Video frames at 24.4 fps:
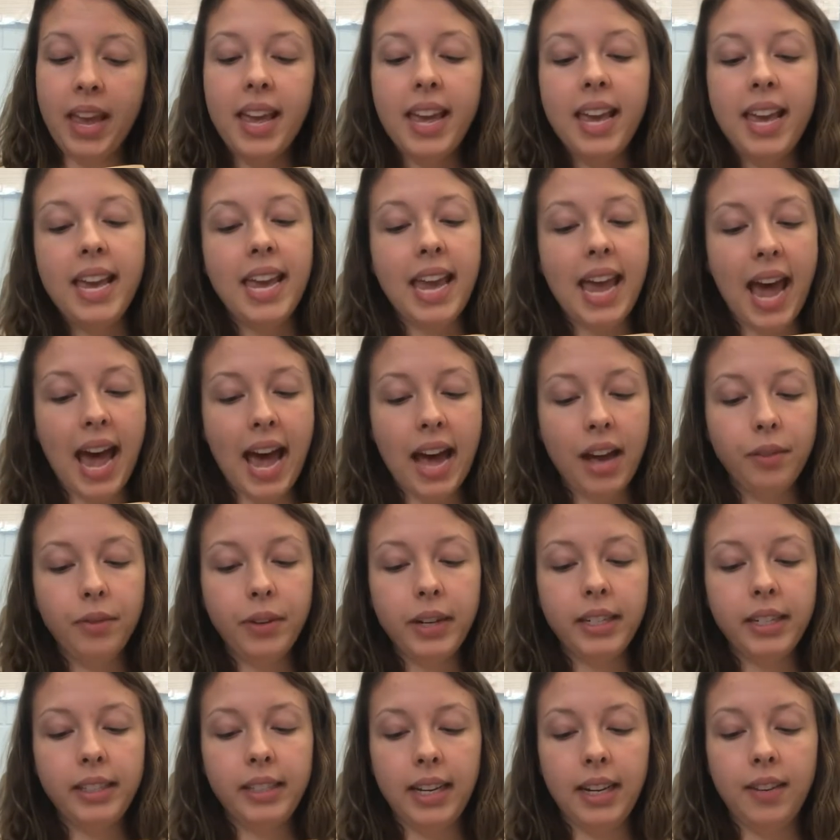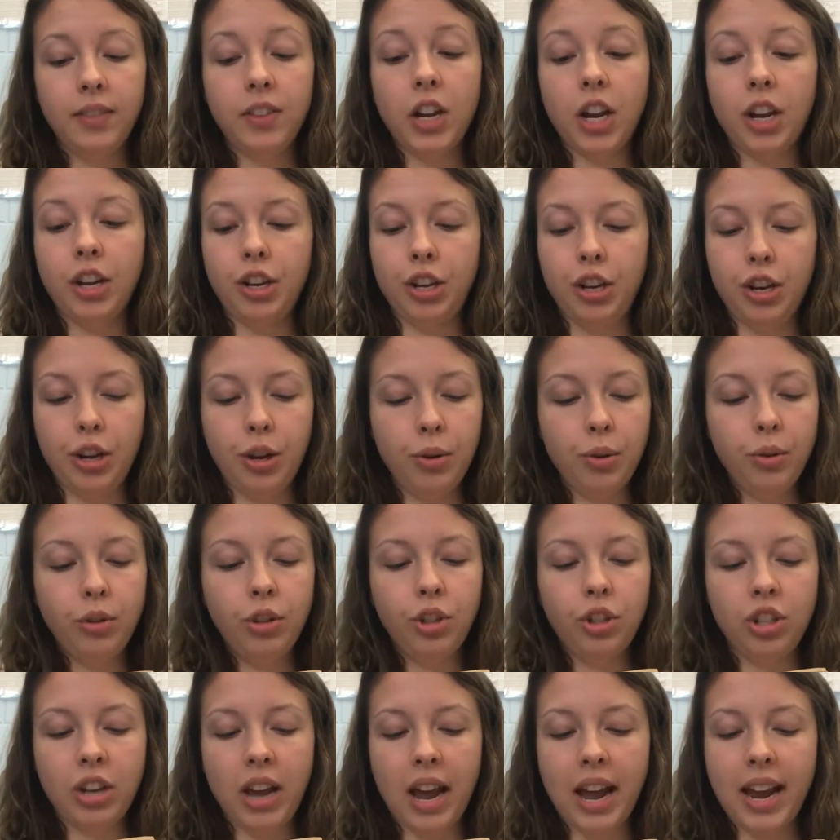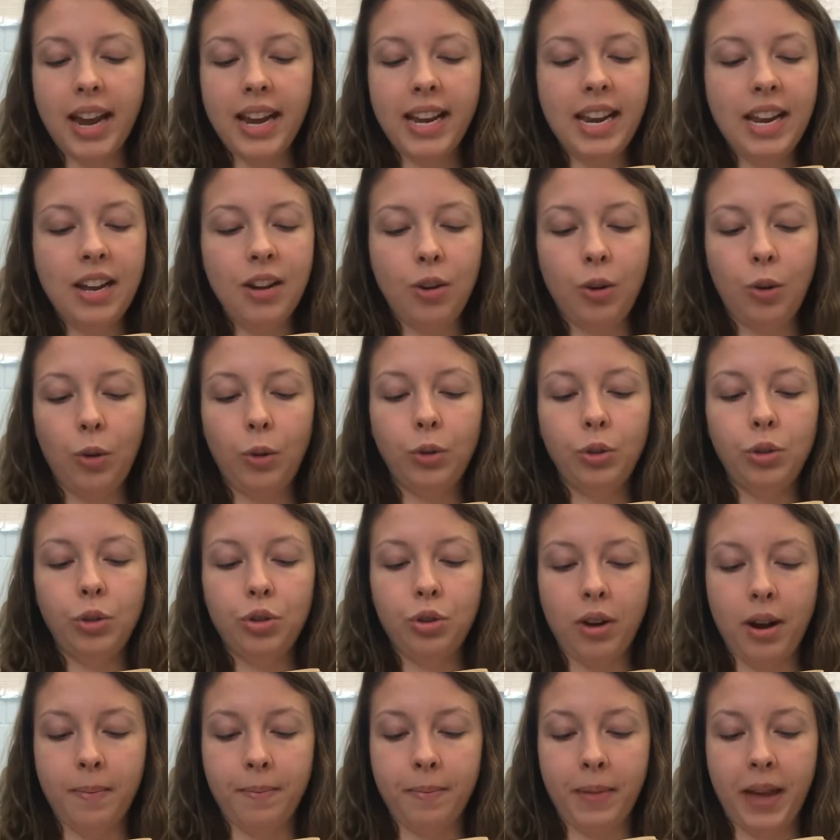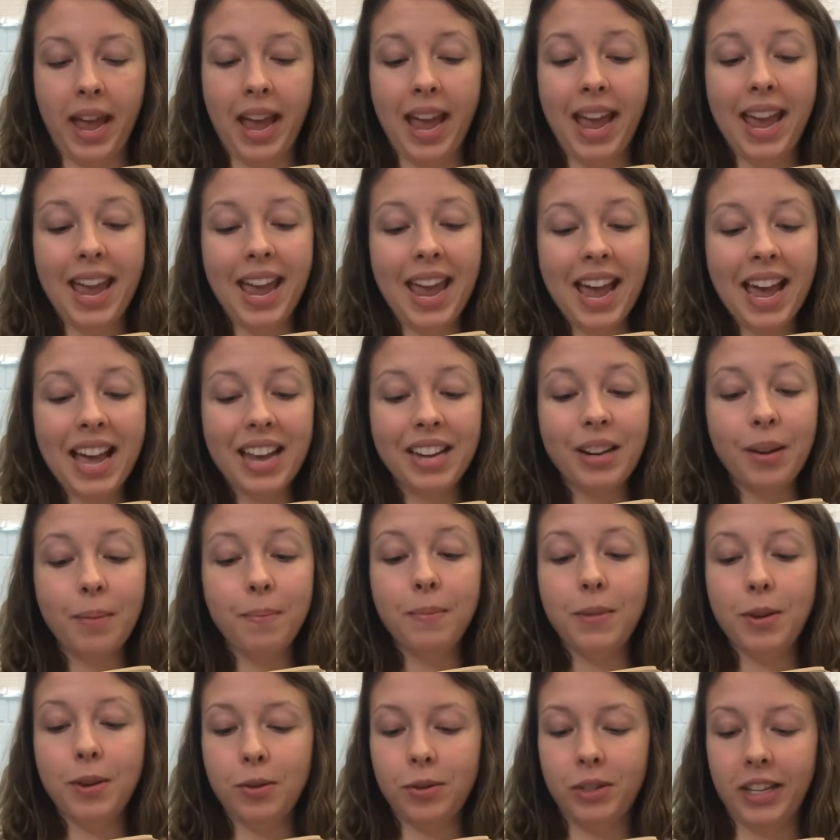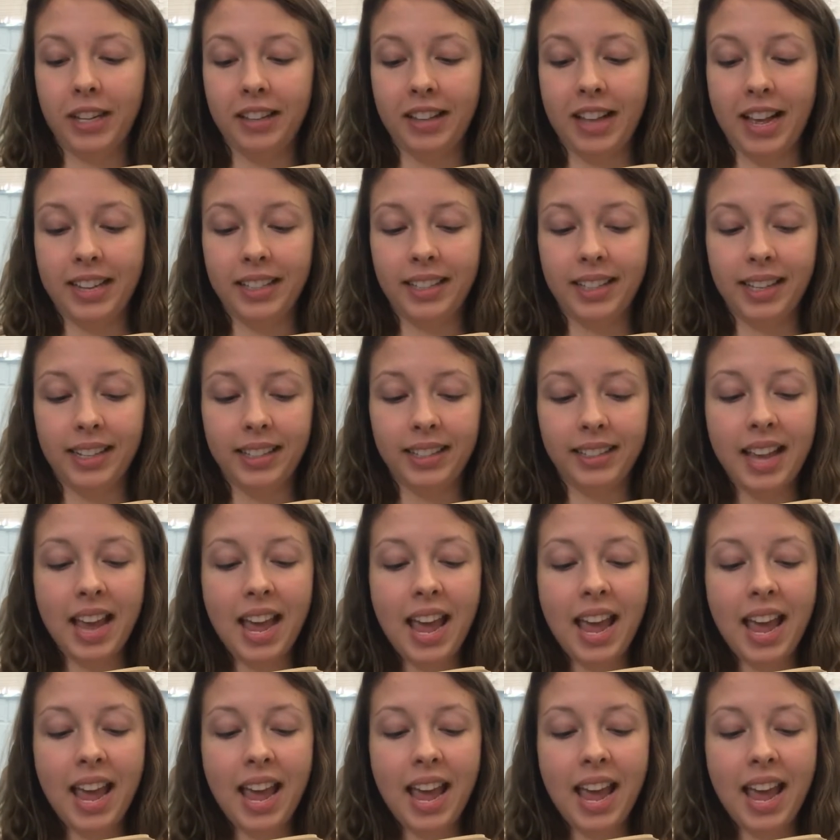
He had received a new shiny gold trumpet and music lessons